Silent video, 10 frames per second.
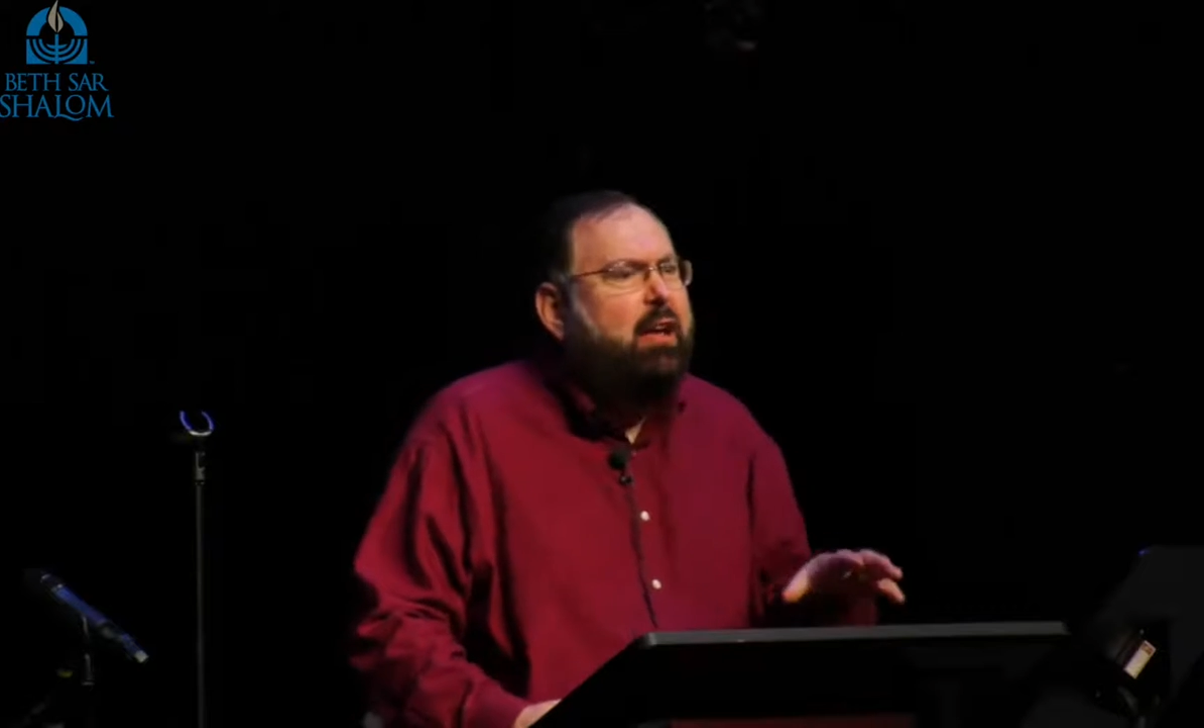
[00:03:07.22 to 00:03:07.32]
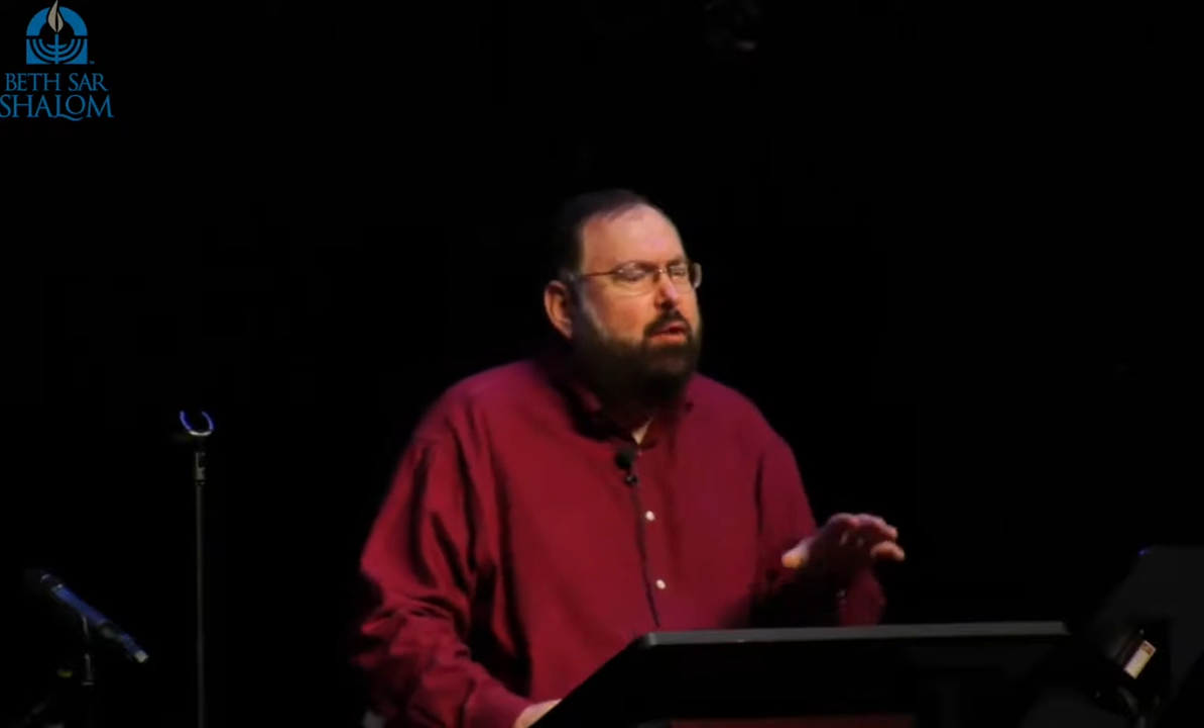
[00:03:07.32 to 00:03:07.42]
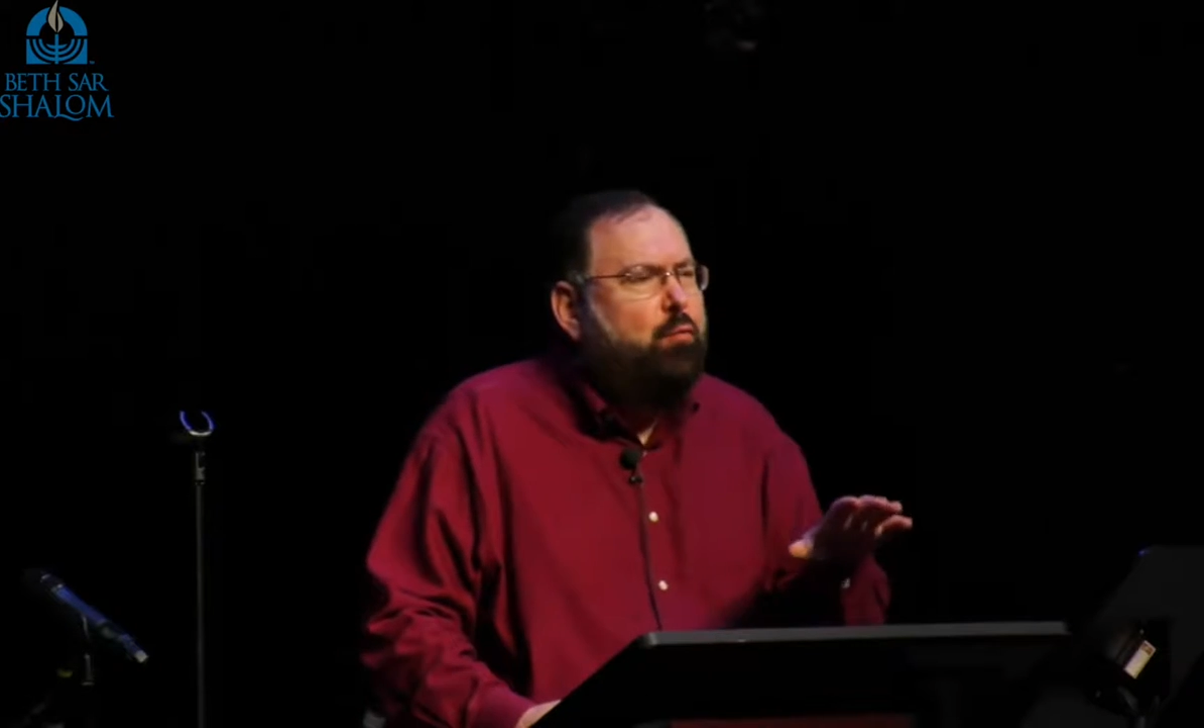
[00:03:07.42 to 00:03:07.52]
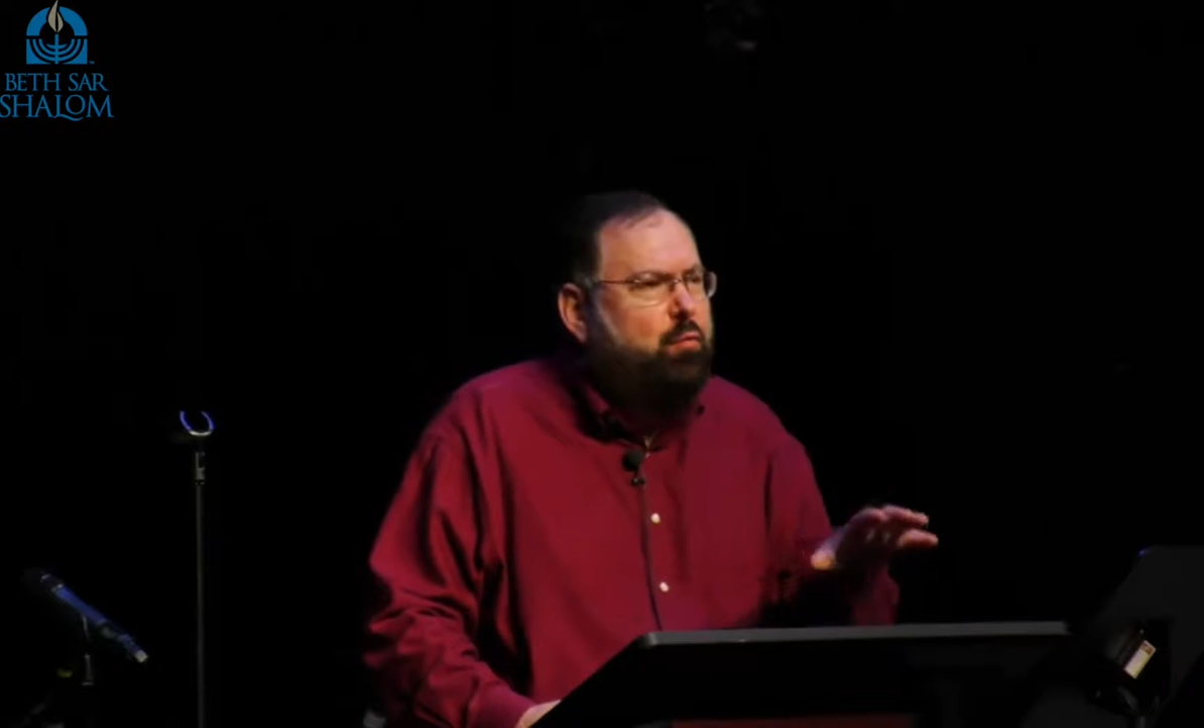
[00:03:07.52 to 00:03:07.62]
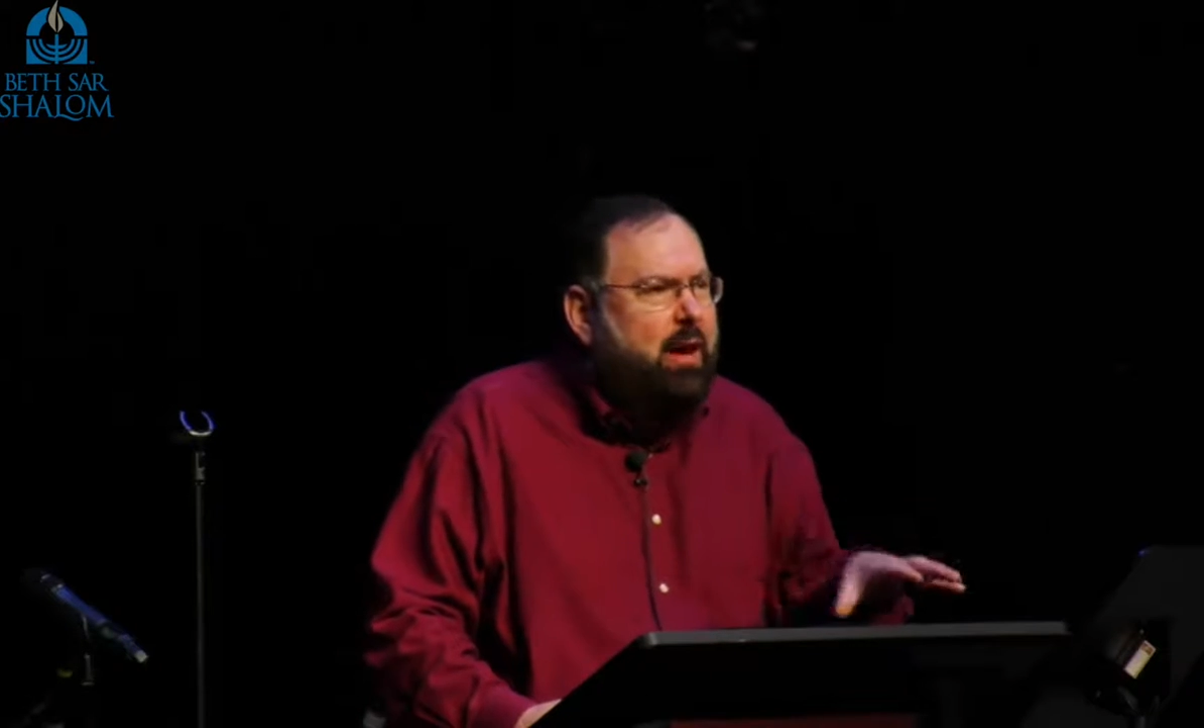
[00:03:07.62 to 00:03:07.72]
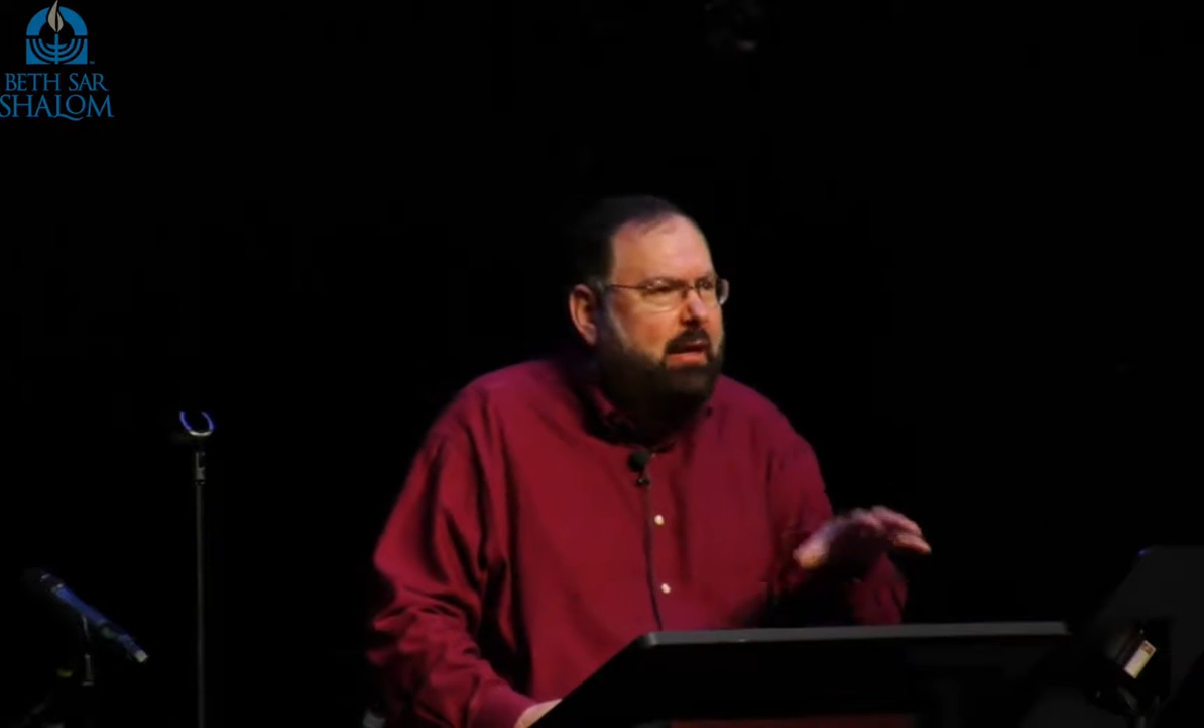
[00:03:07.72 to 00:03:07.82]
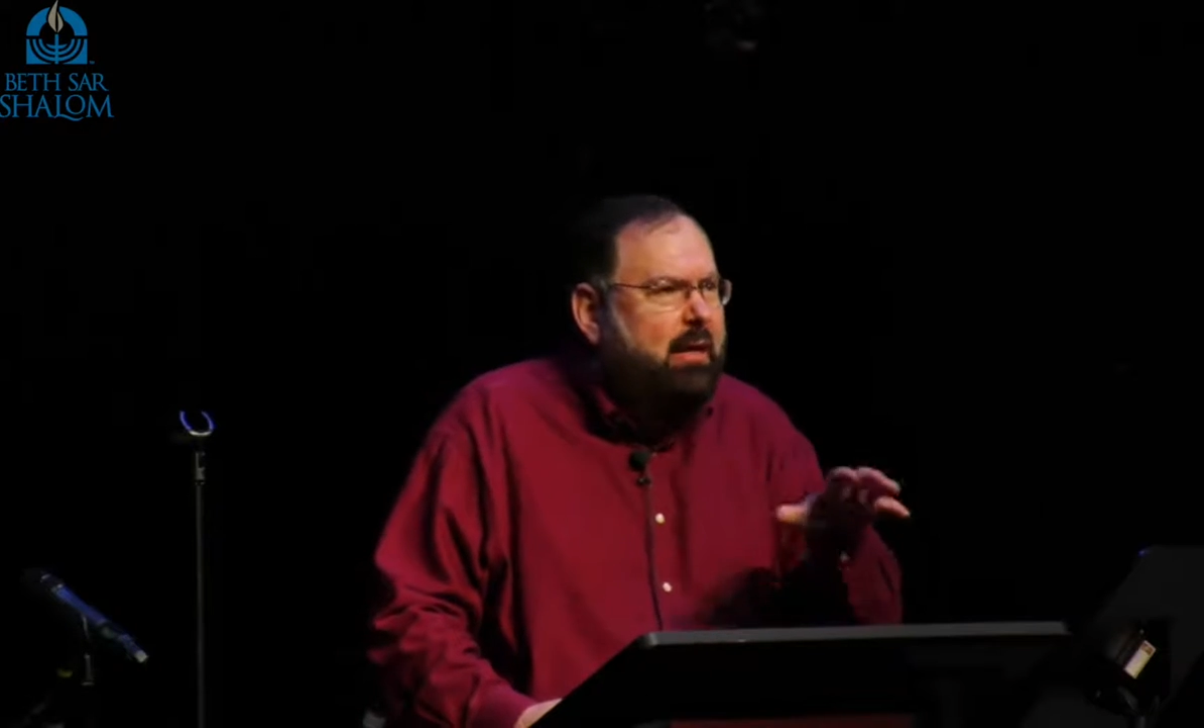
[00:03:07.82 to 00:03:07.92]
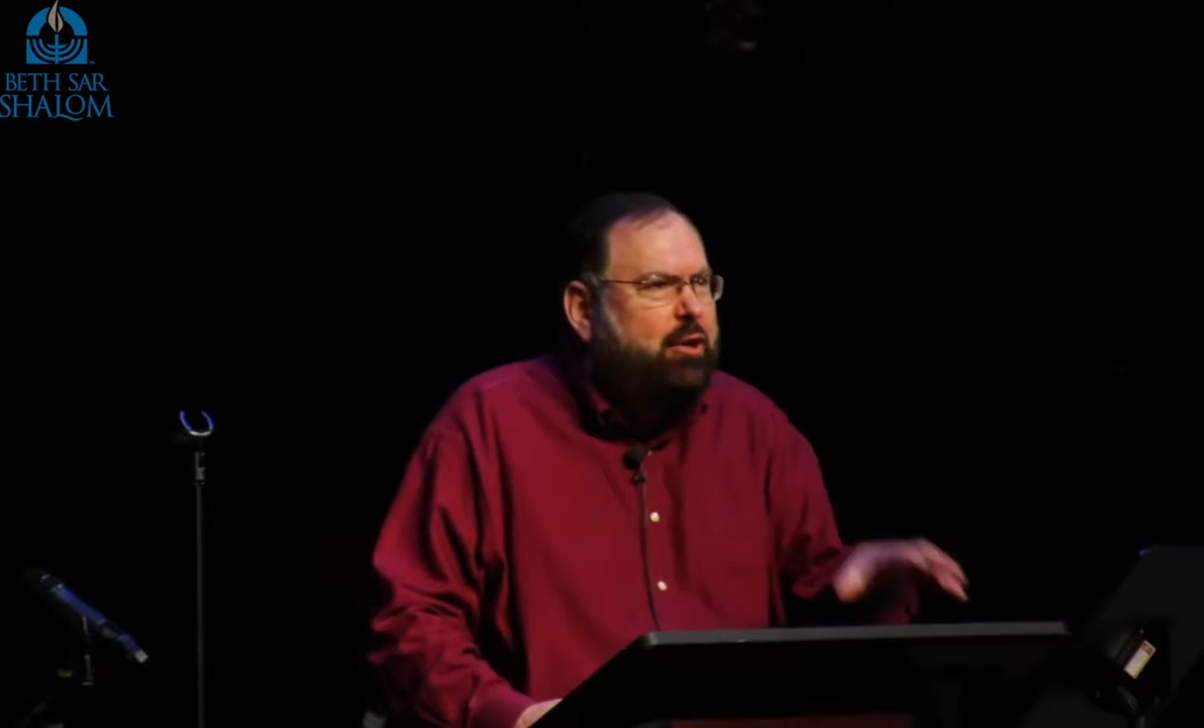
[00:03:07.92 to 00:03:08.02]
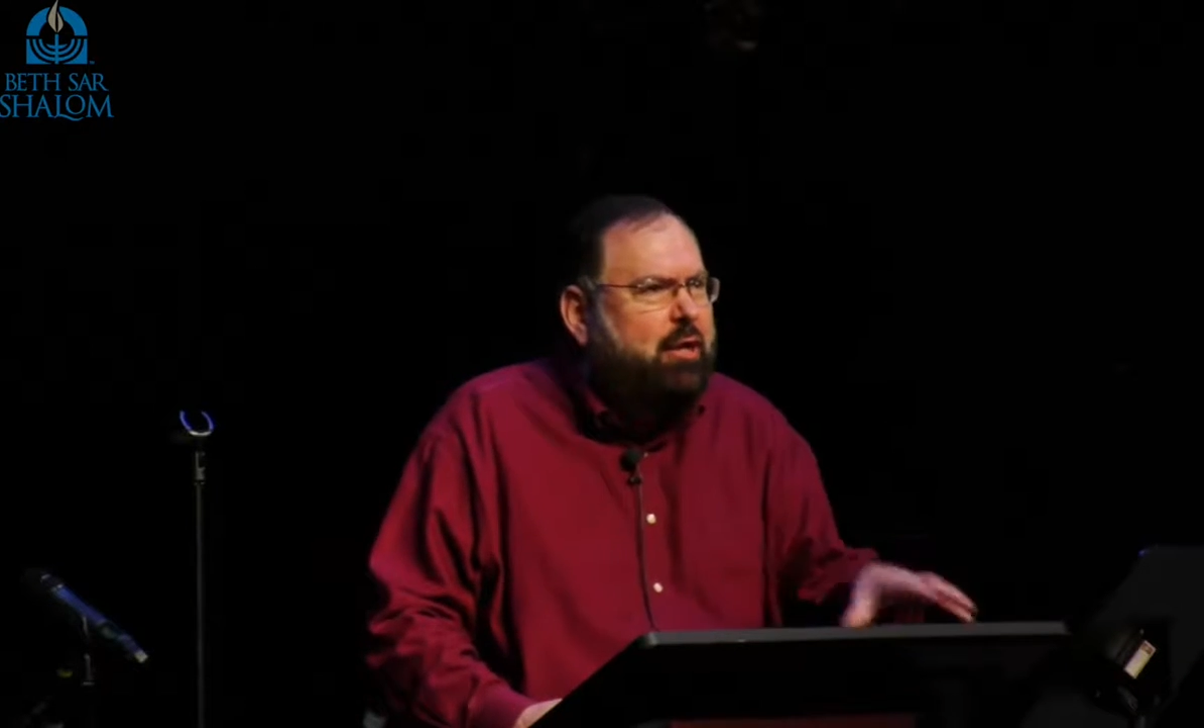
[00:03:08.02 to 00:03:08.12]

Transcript: like a really